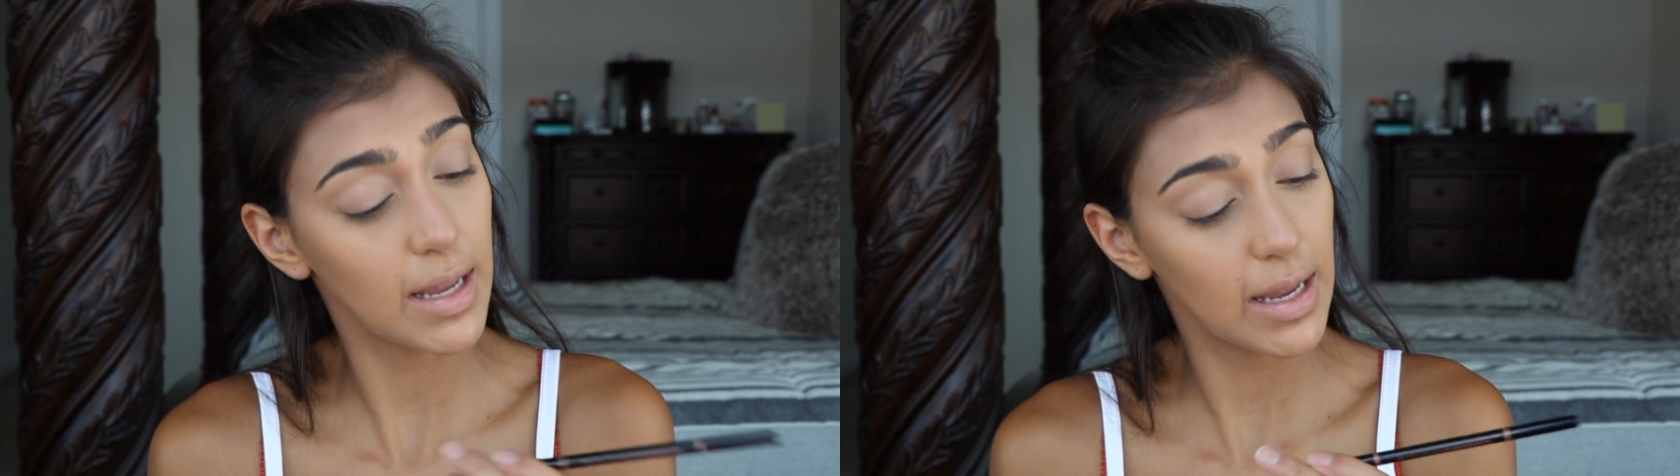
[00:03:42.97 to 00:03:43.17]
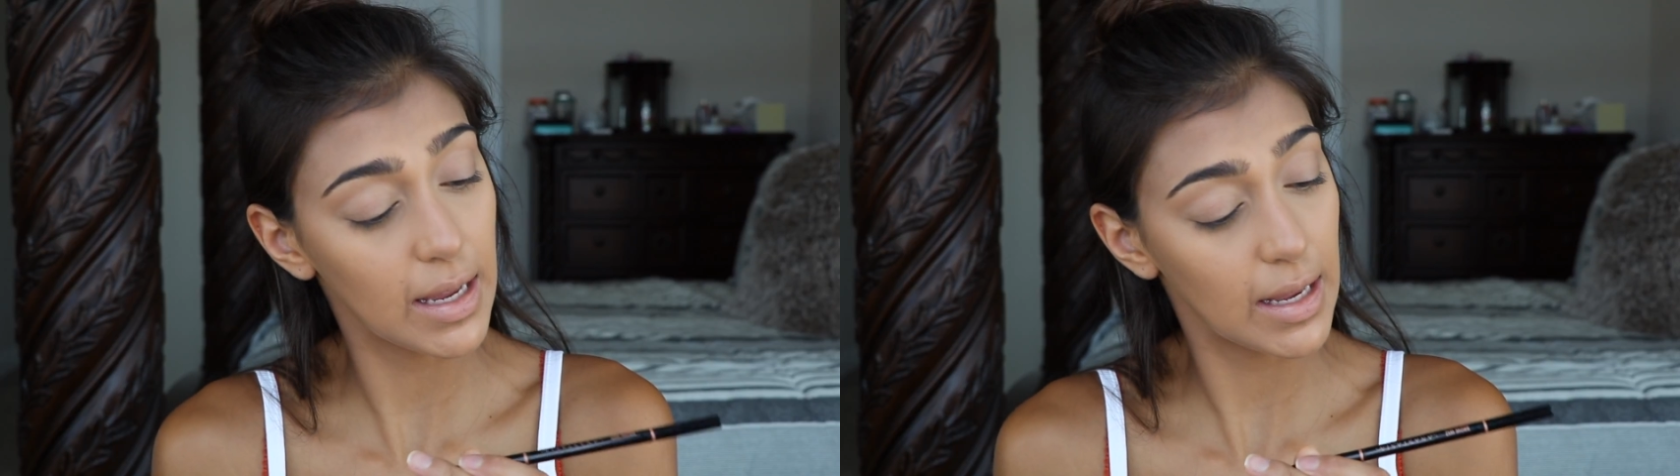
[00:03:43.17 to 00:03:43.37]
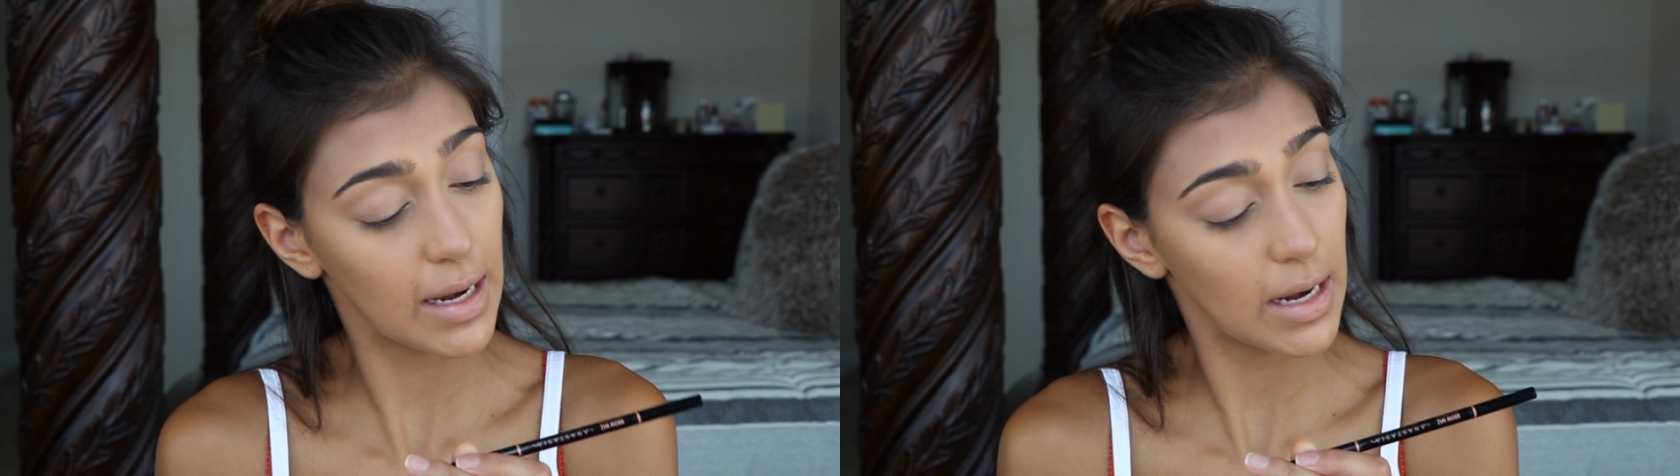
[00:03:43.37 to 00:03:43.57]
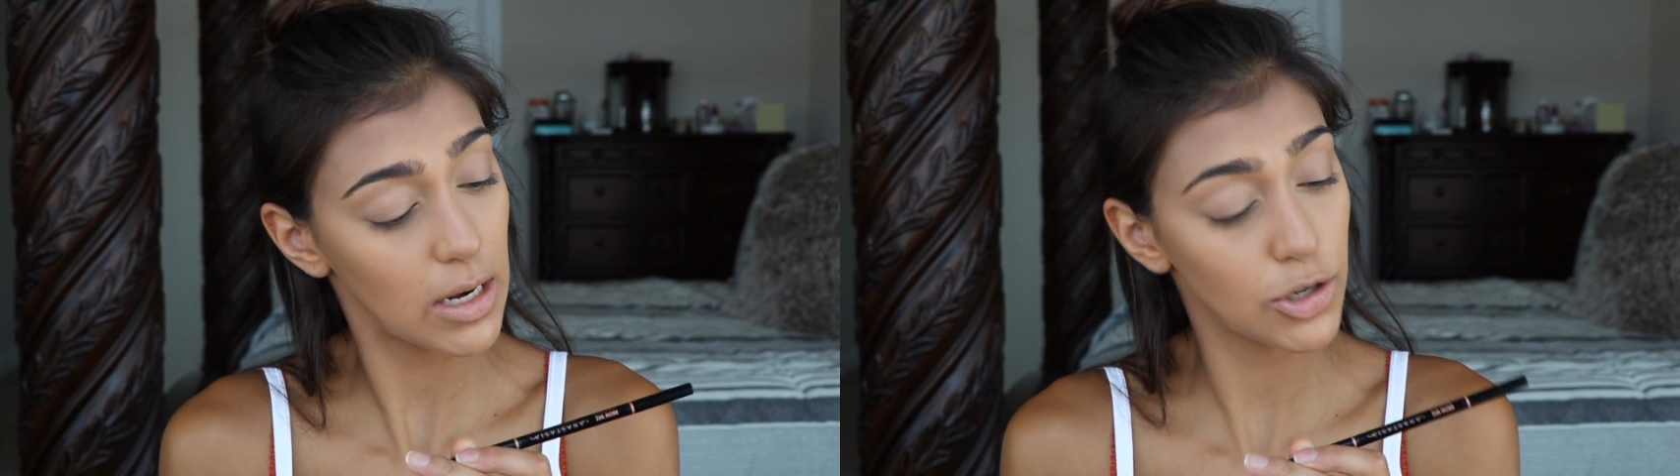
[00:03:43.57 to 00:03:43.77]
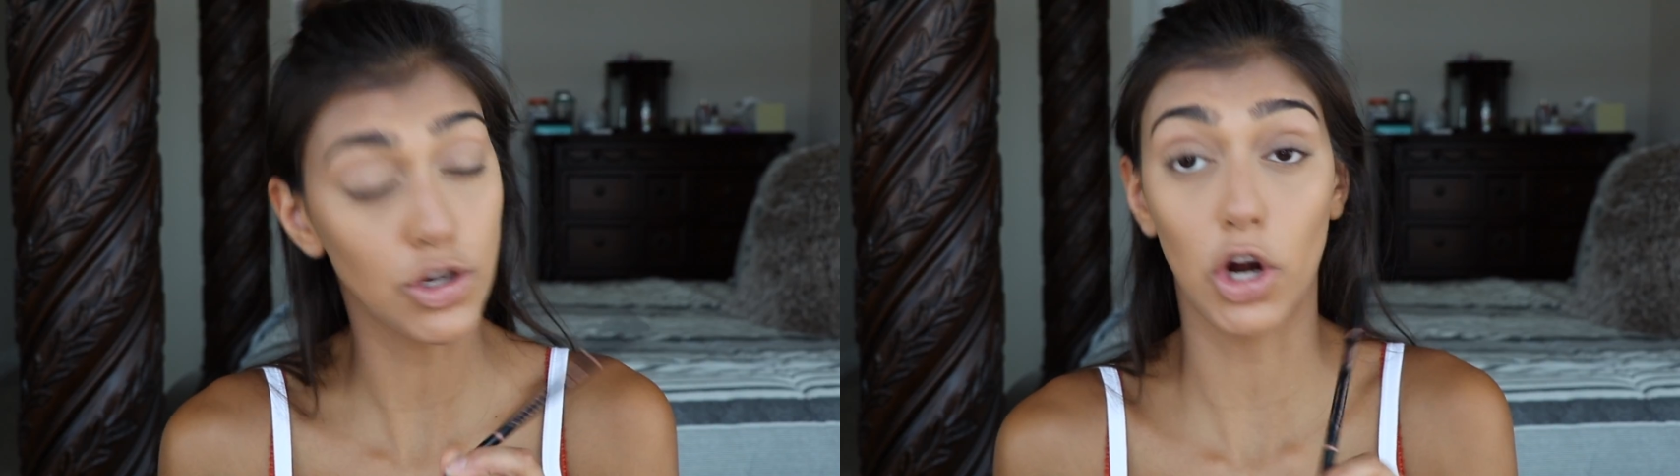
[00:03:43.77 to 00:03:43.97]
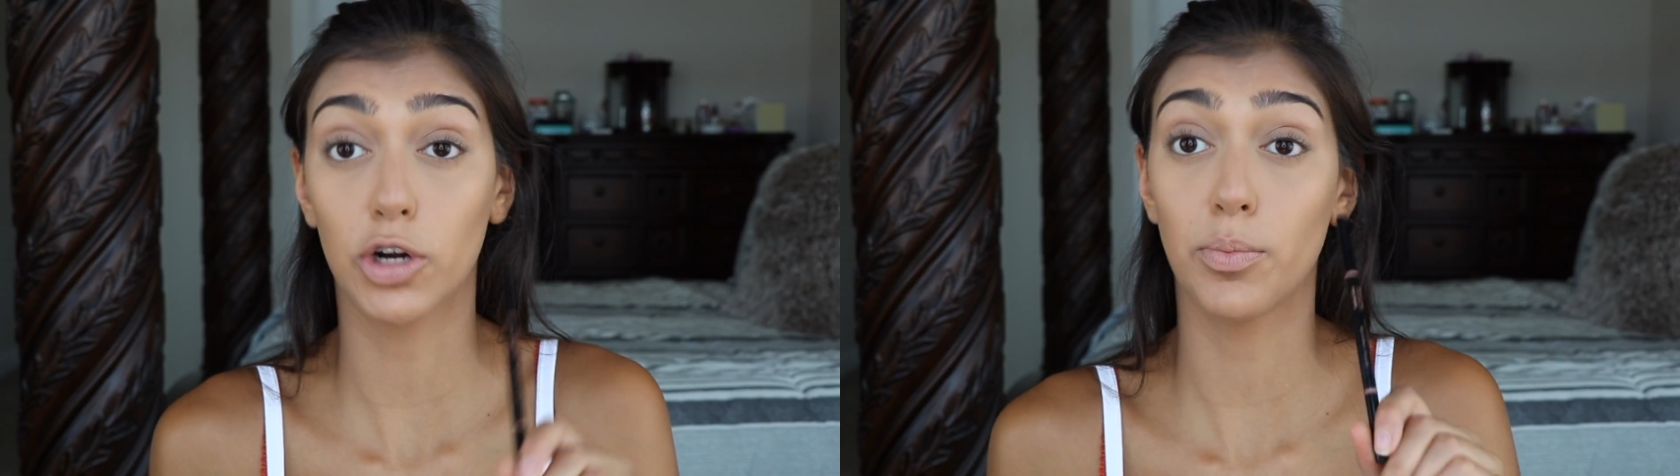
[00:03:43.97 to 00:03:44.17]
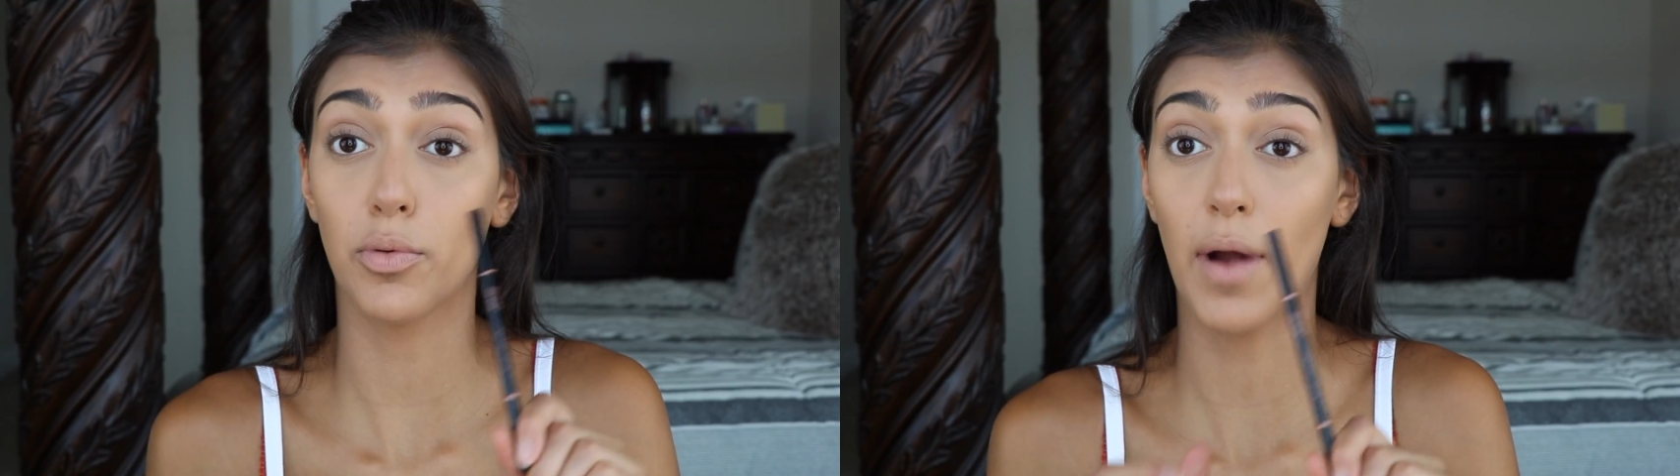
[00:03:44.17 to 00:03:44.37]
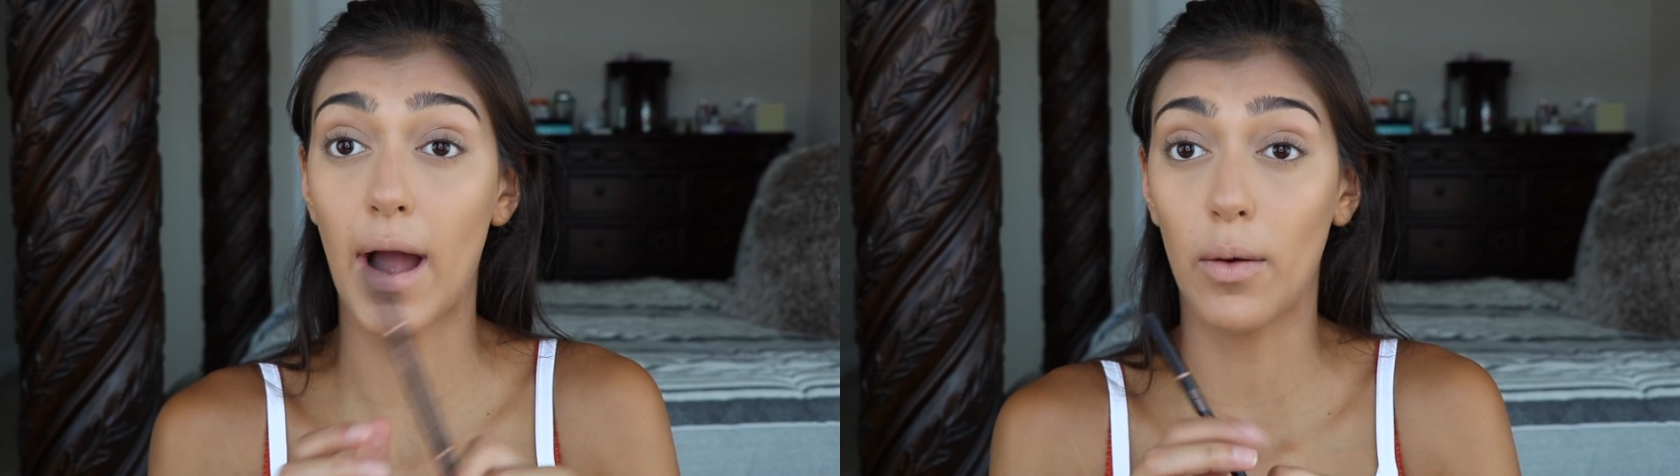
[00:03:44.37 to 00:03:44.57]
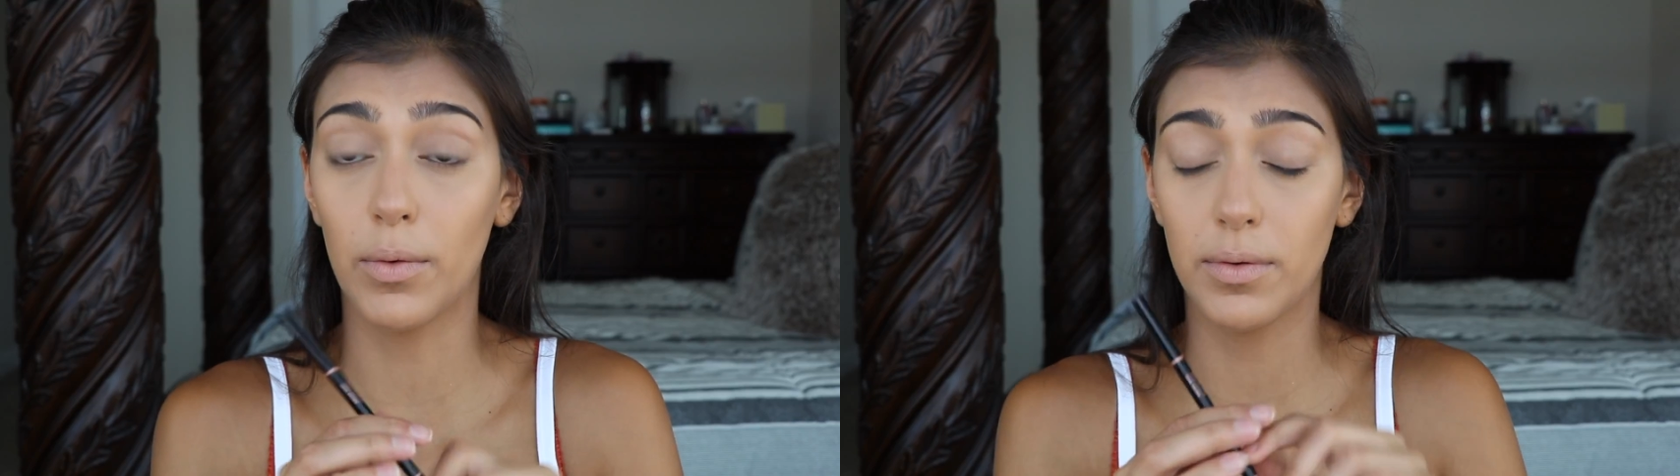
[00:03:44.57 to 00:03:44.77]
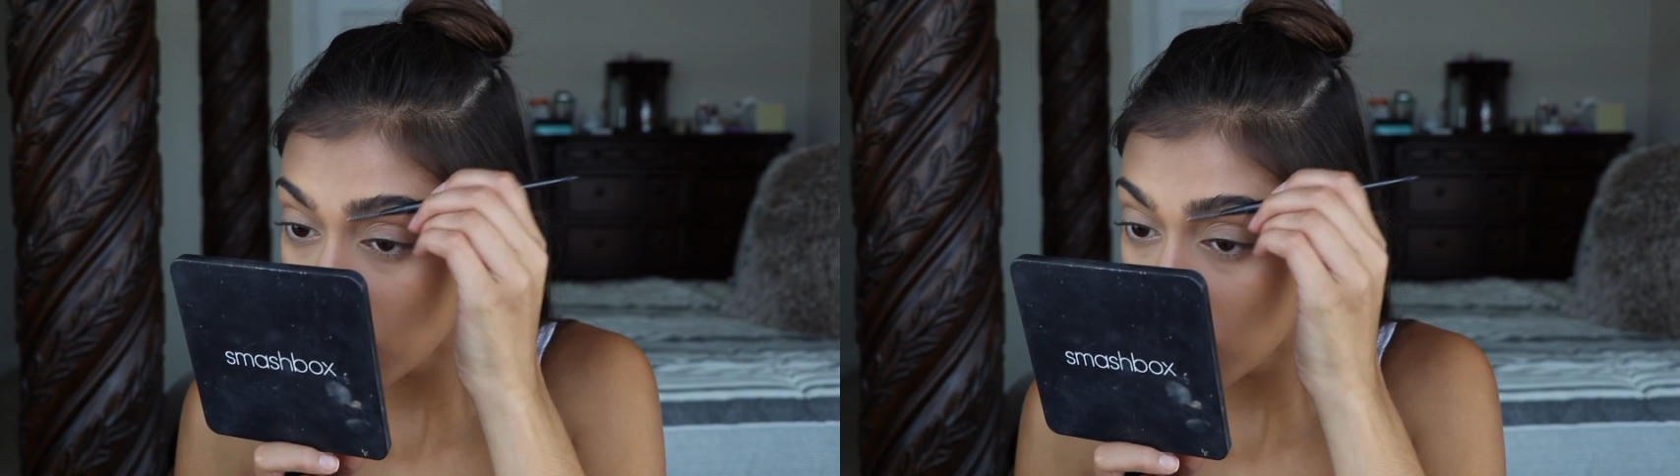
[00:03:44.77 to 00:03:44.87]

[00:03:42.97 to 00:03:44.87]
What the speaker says: in dark brown.